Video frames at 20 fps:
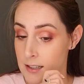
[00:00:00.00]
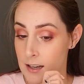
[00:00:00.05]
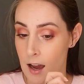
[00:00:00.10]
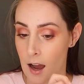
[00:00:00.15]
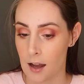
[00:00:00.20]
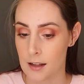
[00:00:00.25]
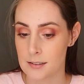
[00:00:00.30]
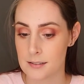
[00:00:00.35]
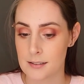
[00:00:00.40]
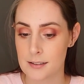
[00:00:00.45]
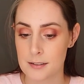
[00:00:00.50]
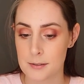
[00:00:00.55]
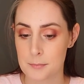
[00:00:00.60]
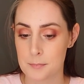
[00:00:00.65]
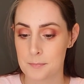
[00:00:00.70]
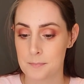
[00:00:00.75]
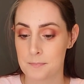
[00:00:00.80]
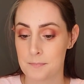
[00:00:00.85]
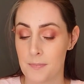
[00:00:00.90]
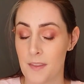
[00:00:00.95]
the dots.
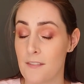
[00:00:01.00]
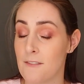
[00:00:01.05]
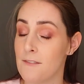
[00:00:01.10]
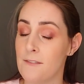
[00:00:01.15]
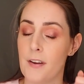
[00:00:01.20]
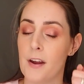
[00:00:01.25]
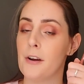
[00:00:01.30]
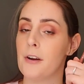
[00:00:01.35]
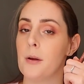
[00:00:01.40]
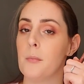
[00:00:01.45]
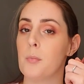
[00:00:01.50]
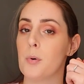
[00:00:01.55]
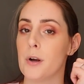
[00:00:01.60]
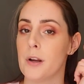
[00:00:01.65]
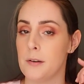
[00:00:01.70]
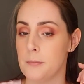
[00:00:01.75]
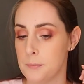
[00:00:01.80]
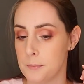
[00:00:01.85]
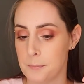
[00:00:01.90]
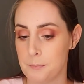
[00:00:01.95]
Very
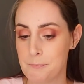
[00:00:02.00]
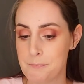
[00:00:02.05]
important.